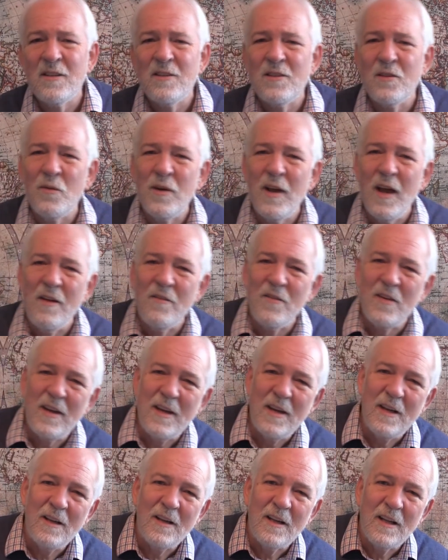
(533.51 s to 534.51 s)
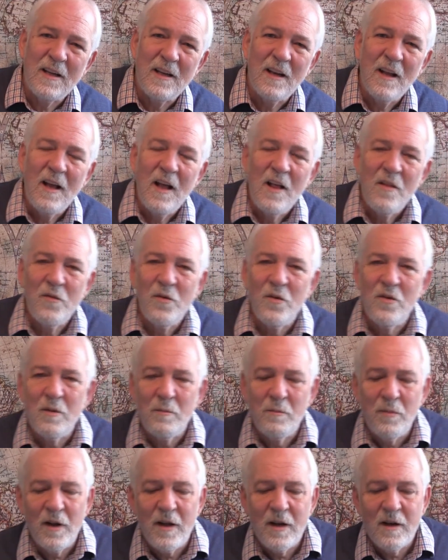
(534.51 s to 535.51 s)
And so we have healing through the
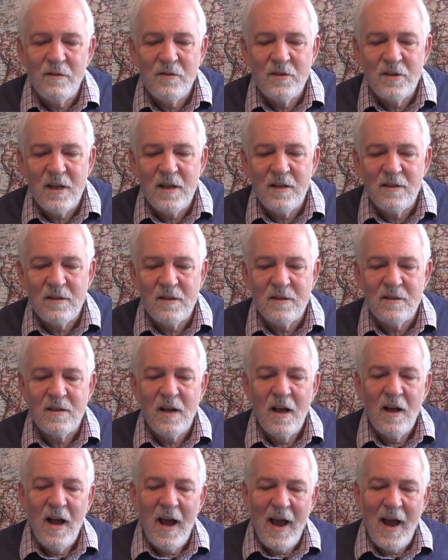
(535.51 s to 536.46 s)
blood of Jesus.